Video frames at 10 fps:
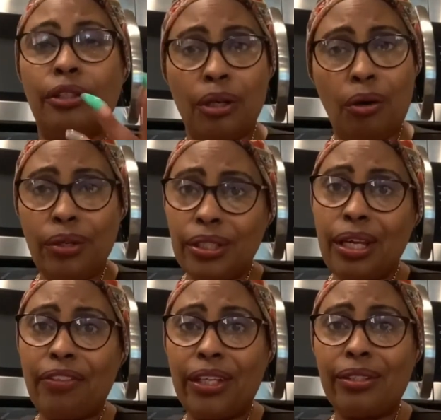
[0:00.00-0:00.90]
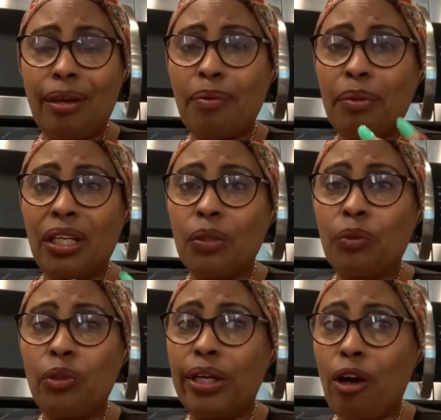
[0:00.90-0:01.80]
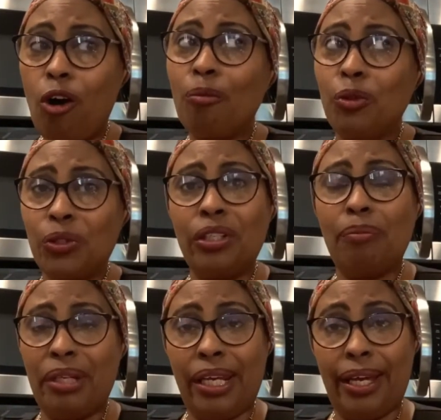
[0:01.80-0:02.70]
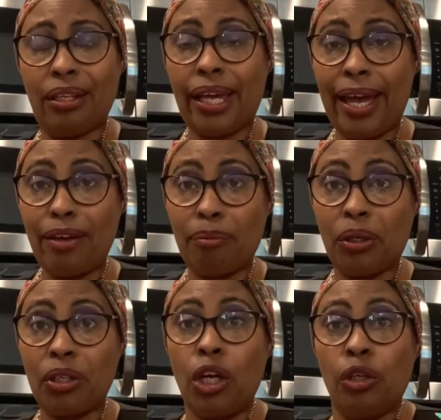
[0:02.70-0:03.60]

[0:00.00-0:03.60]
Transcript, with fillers: No, it's not that simple because when you're at home, you are still being held accountable.